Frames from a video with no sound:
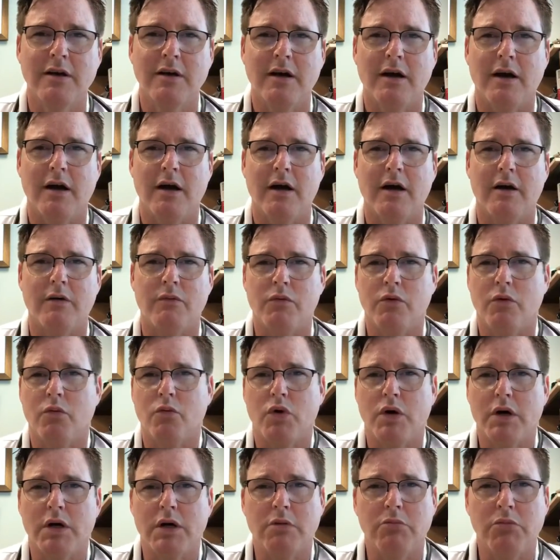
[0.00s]
We're
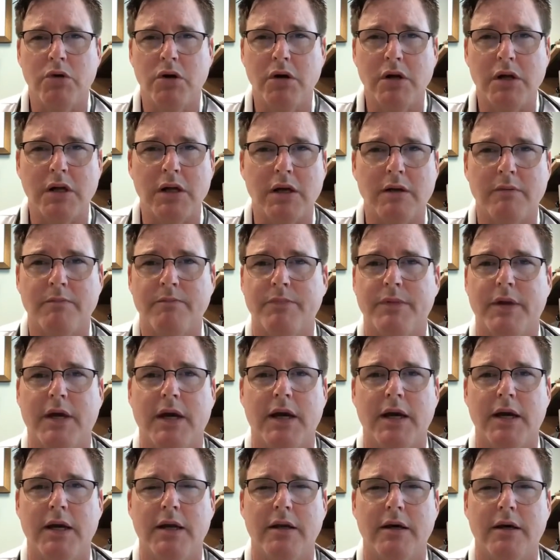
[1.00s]
one community,
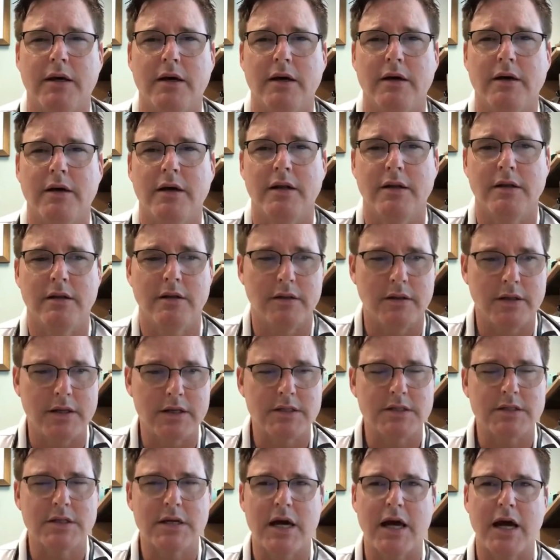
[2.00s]
and in
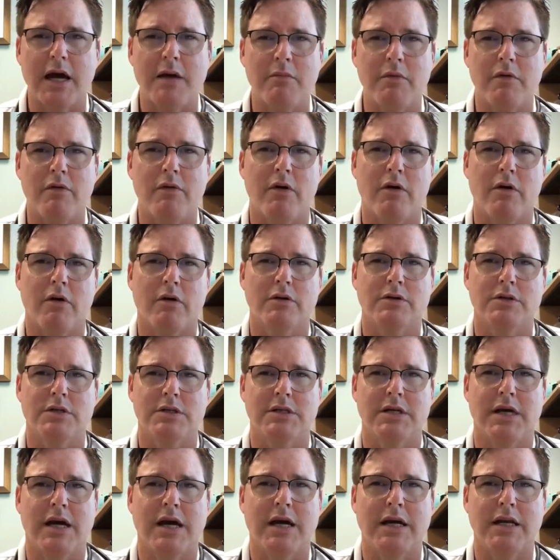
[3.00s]
this time of our
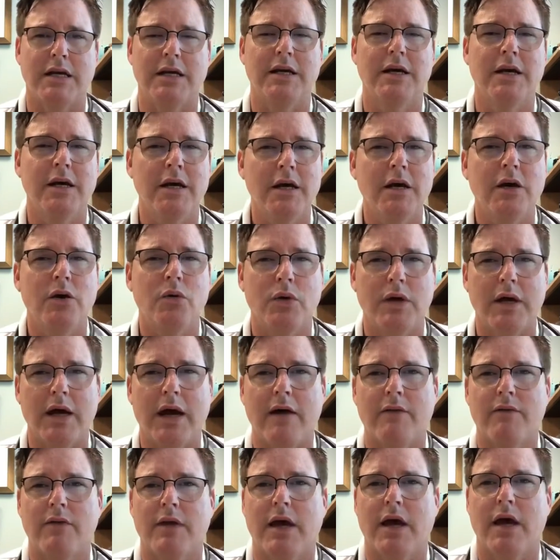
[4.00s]
society, we
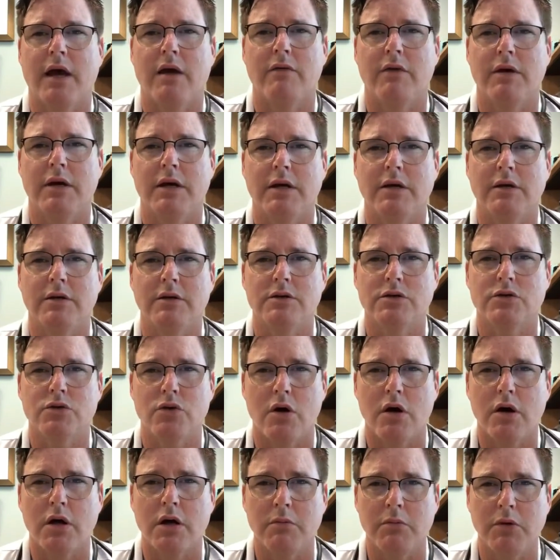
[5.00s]
have to have a
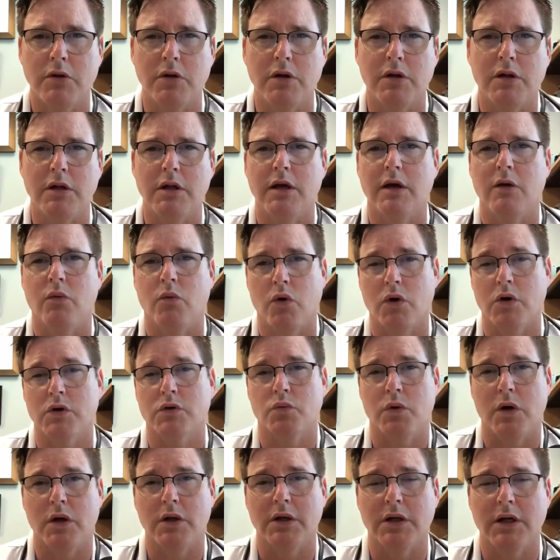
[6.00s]
strong community that
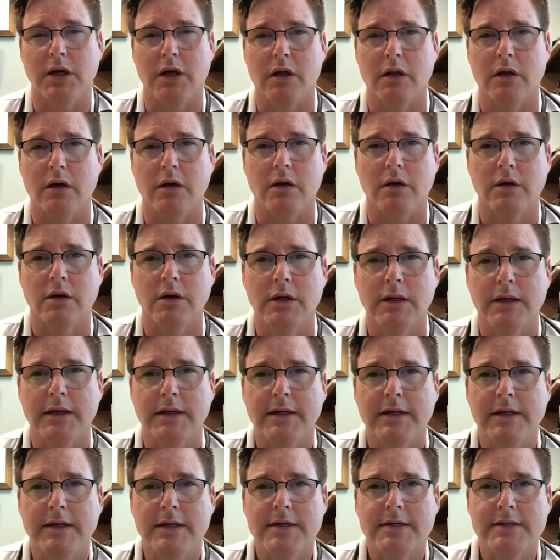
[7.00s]
works well together.
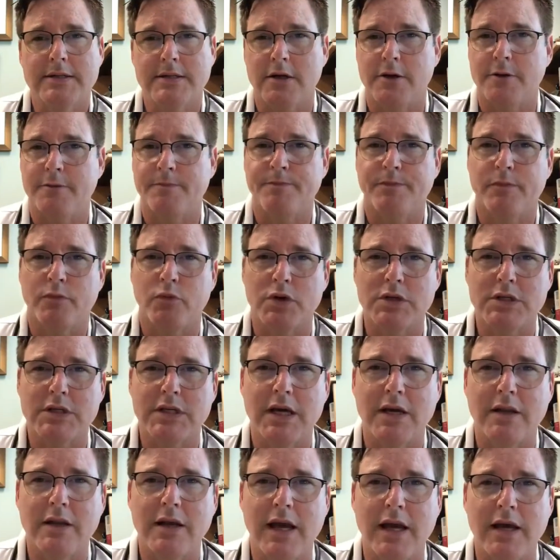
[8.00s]
So once
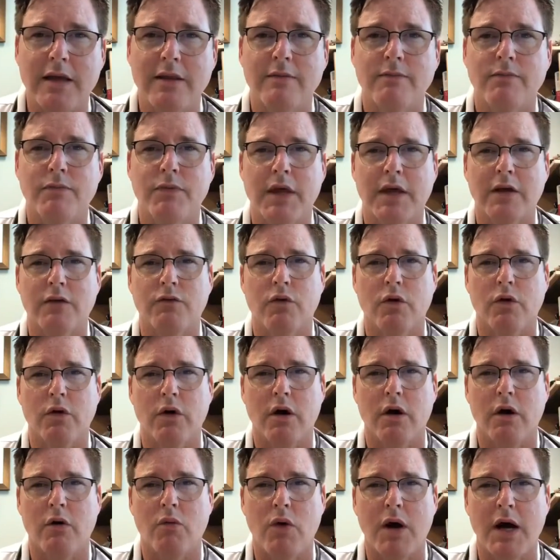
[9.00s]
again, hey, thanks
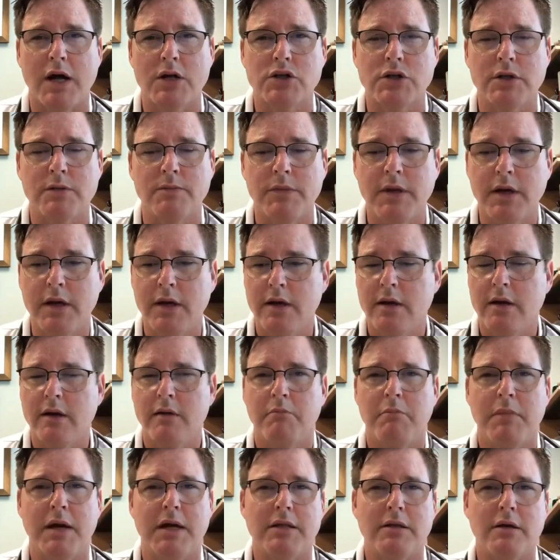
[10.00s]
for watching
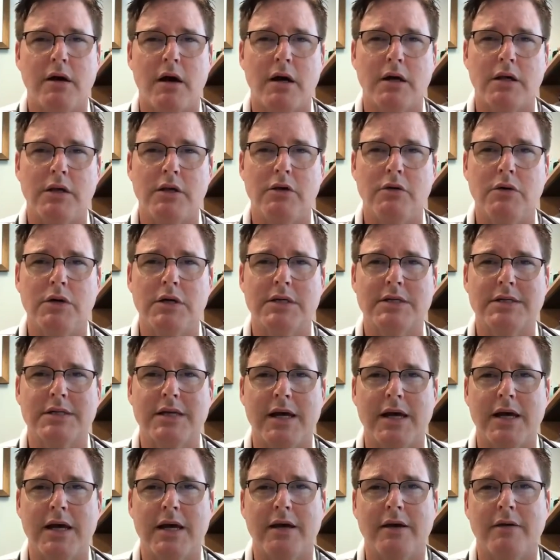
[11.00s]

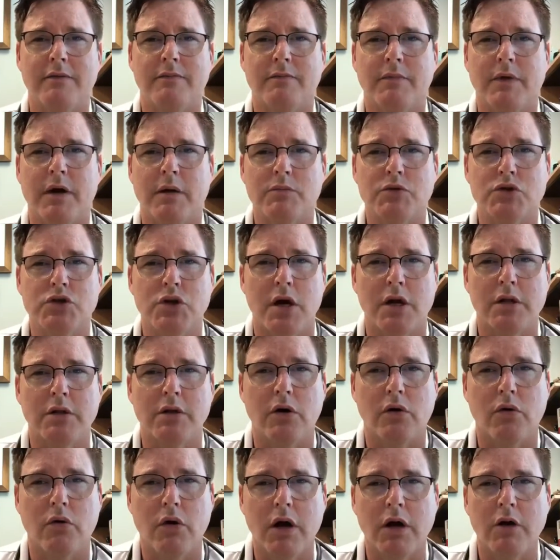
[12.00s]
MEDTALKUSA. I'm Sean
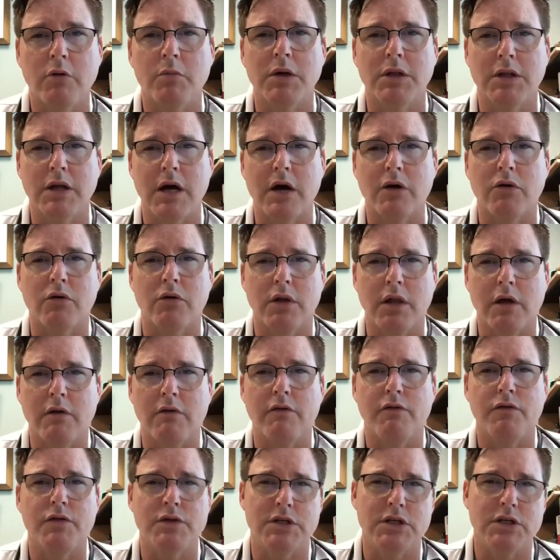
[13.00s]
Del Grego. I'm a doctorate
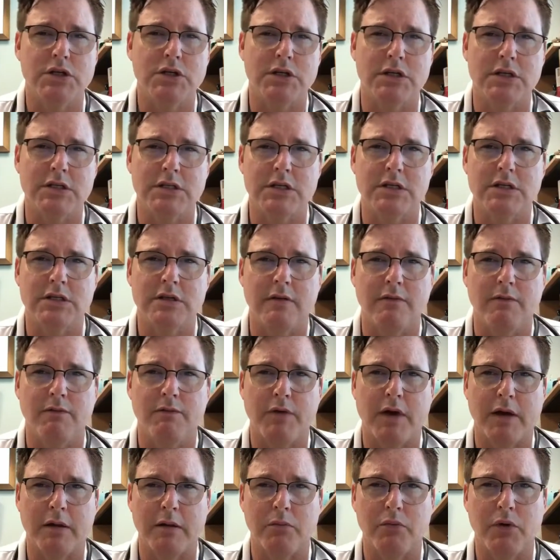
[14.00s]
level physician assistant in
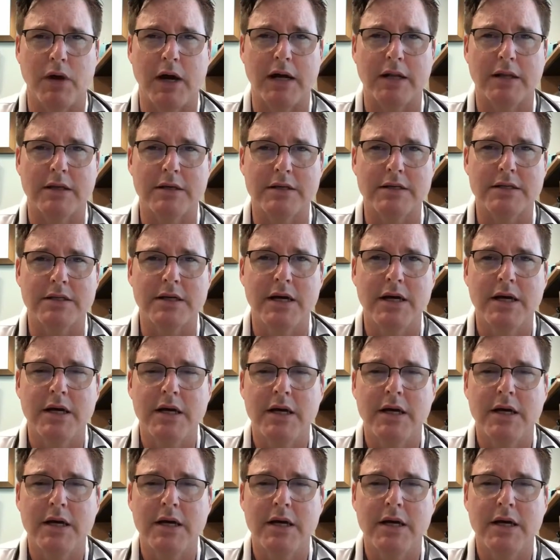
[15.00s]
family practice.